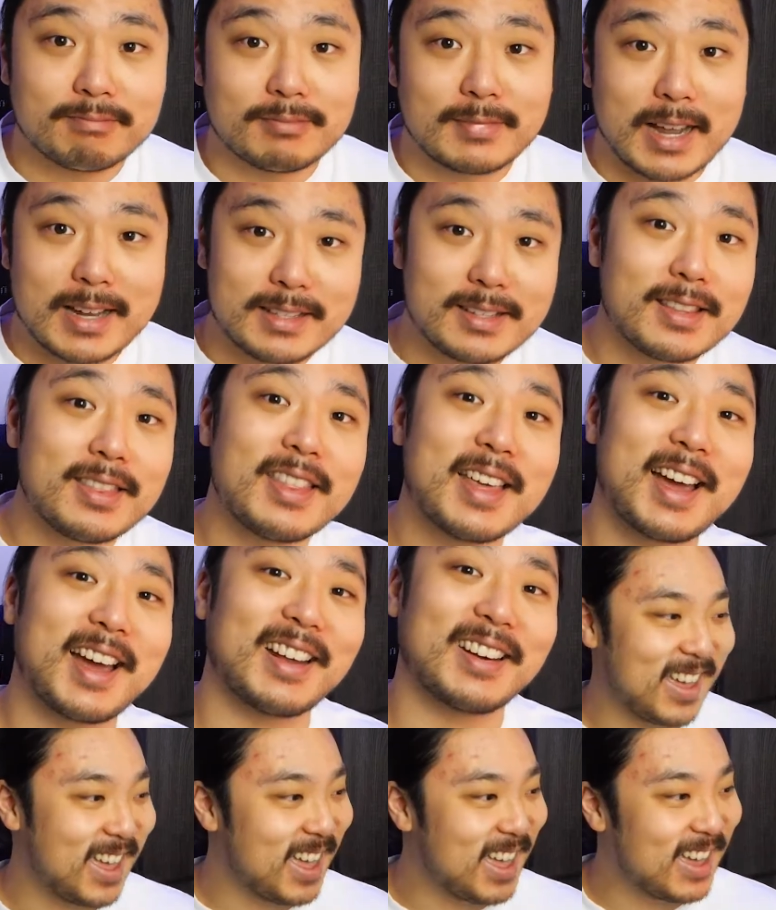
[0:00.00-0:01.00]
I did
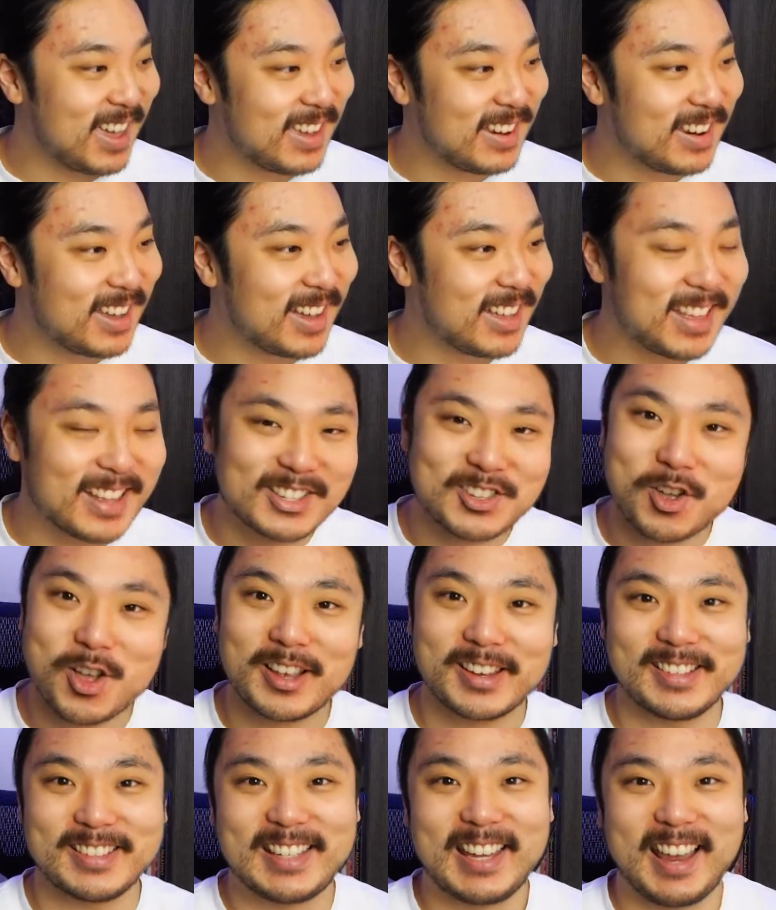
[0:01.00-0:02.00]
that. And that's all
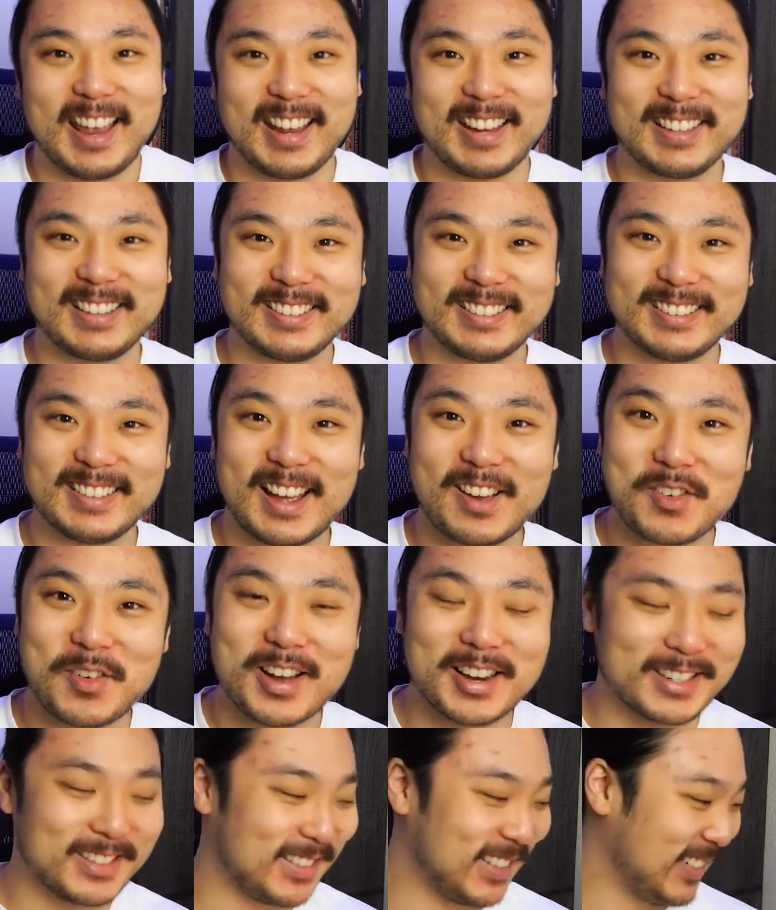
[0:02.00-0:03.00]
I can say. I
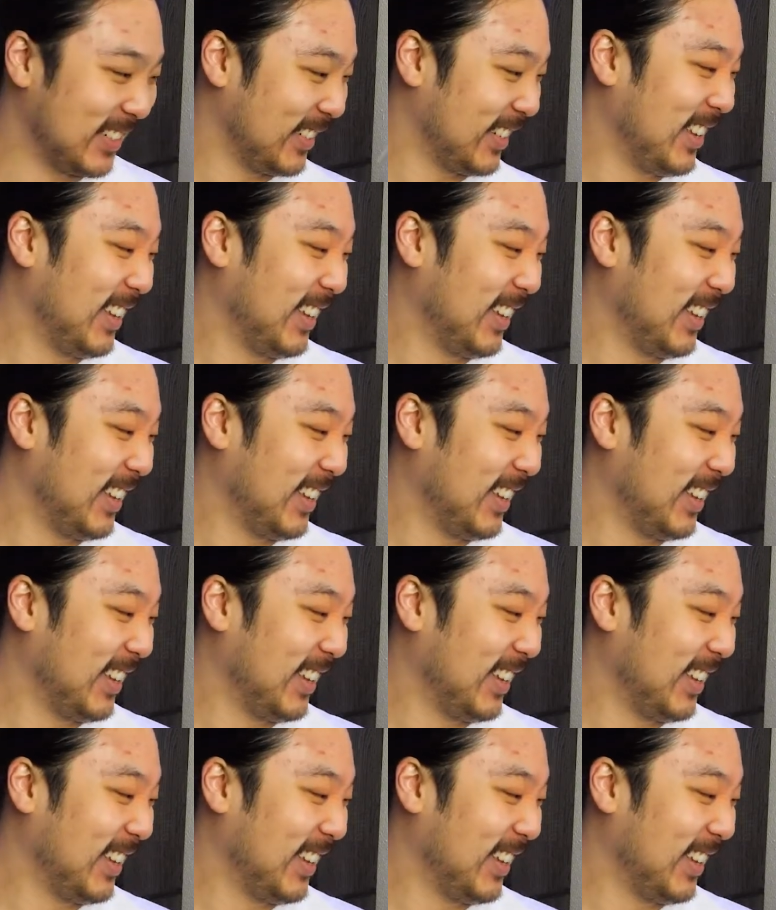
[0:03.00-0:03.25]
watched it.